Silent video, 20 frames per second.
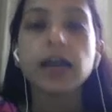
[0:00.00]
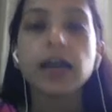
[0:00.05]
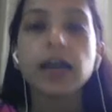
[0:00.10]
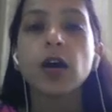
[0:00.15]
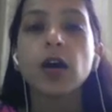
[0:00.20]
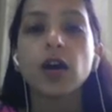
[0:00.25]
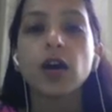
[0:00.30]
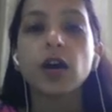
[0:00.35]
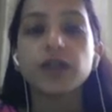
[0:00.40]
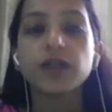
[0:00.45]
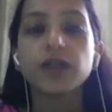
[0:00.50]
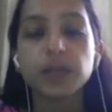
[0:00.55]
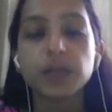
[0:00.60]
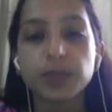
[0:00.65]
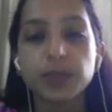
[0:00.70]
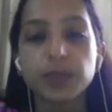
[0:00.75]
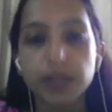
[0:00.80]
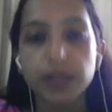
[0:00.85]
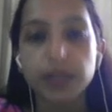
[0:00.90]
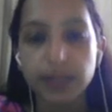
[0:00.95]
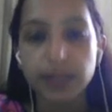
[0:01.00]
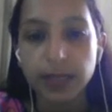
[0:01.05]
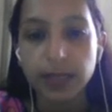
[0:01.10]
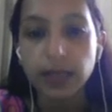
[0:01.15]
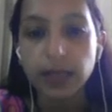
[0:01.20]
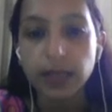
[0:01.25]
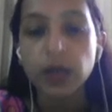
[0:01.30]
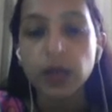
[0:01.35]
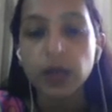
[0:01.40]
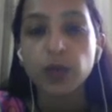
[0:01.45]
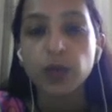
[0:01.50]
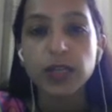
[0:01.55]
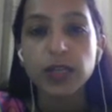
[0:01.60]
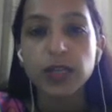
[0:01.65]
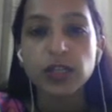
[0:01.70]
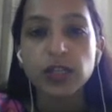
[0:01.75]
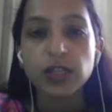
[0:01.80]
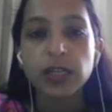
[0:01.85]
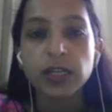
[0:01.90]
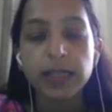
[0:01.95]
of a person which
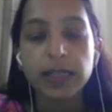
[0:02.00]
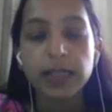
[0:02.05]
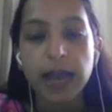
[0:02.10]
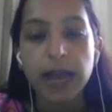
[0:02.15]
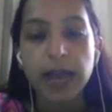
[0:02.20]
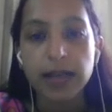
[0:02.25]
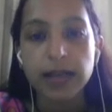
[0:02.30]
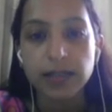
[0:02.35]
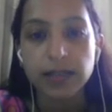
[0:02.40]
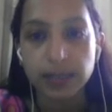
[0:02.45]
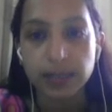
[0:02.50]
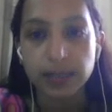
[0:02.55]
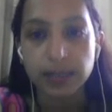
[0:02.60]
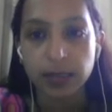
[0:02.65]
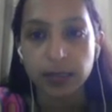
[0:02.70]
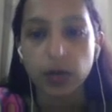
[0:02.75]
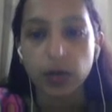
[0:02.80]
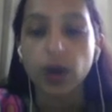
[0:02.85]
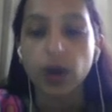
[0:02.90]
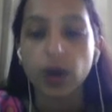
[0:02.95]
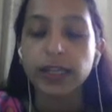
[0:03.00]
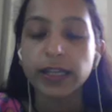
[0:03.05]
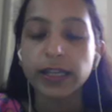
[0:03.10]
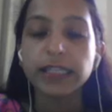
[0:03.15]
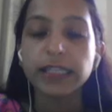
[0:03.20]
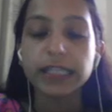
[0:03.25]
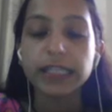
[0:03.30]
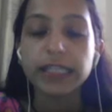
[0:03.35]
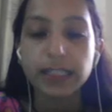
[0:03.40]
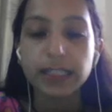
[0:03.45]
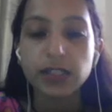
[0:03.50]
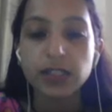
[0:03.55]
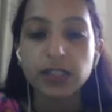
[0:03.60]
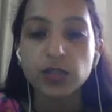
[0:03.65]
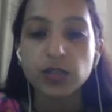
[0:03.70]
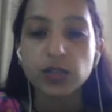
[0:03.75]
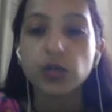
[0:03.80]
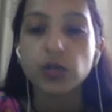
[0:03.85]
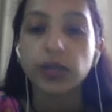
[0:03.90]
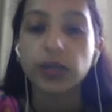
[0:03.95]
he has or he needs to
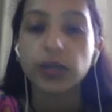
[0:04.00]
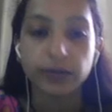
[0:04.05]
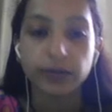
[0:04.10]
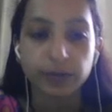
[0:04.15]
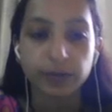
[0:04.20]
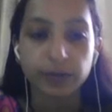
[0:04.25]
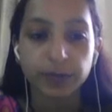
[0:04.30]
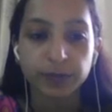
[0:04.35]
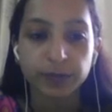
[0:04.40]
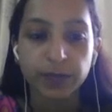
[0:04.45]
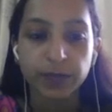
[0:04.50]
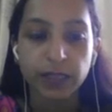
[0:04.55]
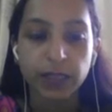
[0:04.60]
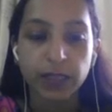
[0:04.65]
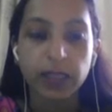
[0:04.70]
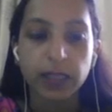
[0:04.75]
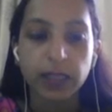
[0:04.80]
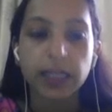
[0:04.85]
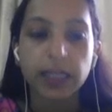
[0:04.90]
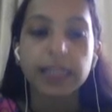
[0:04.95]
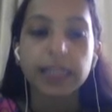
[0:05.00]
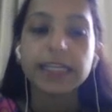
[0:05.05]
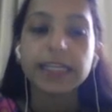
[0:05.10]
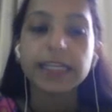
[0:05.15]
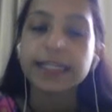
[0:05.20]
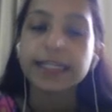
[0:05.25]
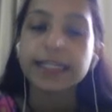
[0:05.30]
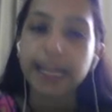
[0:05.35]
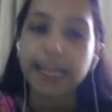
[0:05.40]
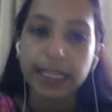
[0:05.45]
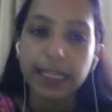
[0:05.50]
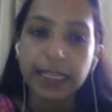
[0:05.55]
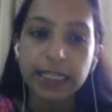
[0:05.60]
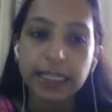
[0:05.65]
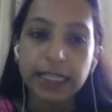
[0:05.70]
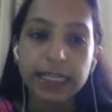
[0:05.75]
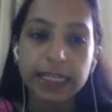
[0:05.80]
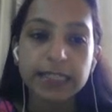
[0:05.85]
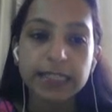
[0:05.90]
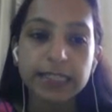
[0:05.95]
live. The second
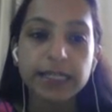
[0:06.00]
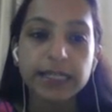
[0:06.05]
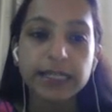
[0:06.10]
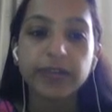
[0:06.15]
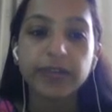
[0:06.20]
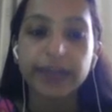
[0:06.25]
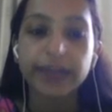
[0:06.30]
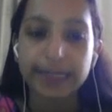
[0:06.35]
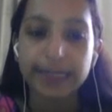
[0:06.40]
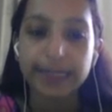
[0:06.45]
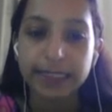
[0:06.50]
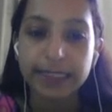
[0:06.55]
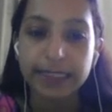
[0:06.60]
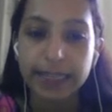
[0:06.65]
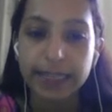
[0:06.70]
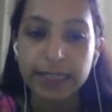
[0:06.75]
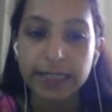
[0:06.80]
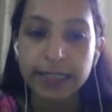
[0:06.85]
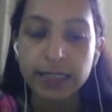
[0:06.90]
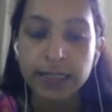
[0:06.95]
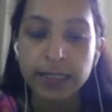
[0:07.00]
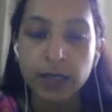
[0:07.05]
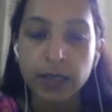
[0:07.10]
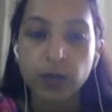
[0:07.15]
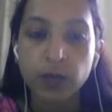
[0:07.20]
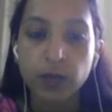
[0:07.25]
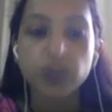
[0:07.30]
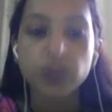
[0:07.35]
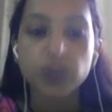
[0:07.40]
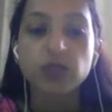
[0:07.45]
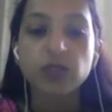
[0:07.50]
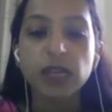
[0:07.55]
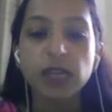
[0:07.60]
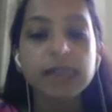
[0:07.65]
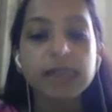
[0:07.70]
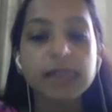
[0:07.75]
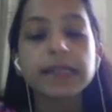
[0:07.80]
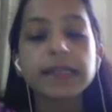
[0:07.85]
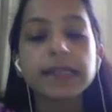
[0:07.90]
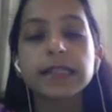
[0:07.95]
is the relatedness, which means
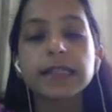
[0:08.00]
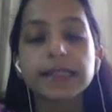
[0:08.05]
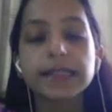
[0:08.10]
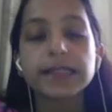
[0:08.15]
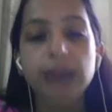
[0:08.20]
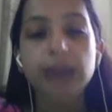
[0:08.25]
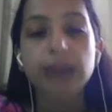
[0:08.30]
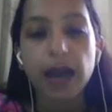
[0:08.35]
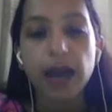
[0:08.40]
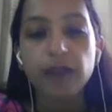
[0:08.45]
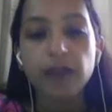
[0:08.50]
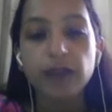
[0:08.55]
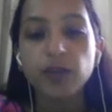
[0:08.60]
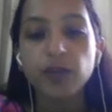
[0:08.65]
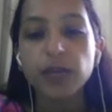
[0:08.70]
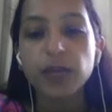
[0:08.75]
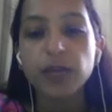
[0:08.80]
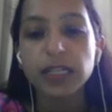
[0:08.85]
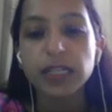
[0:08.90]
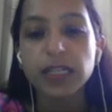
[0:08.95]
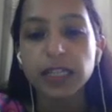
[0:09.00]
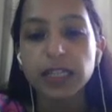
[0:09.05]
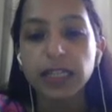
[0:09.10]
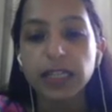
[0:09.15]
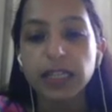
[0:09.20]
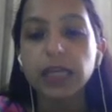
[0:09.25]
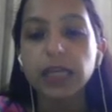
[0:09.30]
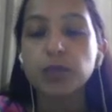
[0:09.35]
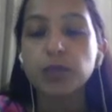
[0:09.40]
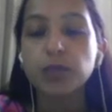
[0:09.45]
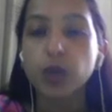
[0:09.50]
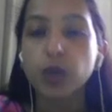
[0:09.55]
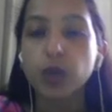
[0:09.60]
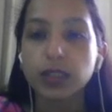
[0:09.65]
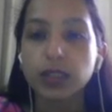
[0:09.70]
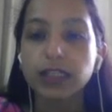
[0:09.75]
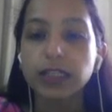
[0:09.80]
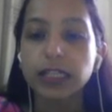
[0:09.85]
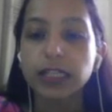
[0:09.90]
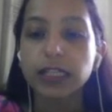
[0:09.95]
the desire for maintaining important
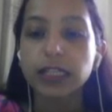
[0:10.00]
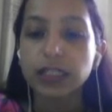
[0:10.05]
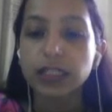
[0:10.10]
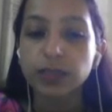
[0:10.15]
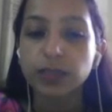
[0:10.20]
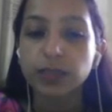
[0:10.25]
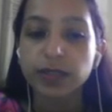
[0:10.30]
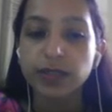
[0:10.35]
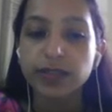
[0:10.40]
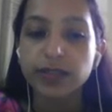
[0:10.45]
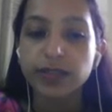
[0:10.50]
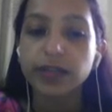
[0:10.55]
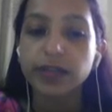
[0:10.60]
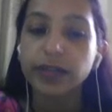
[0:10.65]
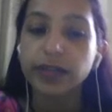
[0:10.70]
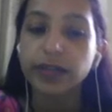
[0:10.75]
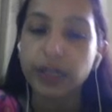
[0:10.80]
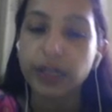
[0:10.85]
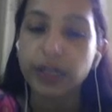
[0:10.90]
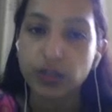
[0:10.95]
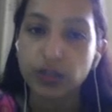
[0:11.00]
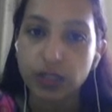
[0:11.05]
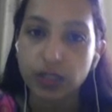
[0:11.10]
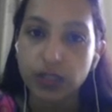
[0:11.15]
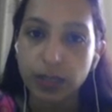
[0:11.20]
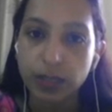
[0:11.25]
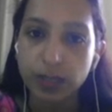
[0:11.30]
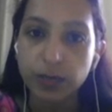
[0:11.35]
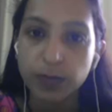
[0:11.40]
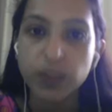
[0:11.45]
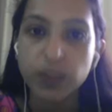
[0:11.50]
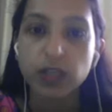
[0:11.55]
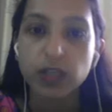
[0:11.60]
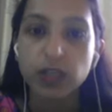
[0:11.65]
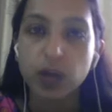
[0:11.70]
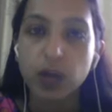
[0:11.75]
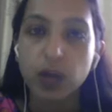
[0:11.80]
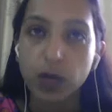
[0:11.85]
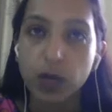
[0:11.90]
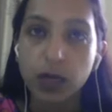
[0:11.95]
interpersonal relationships, which
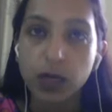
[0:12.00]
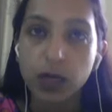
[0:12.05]
cover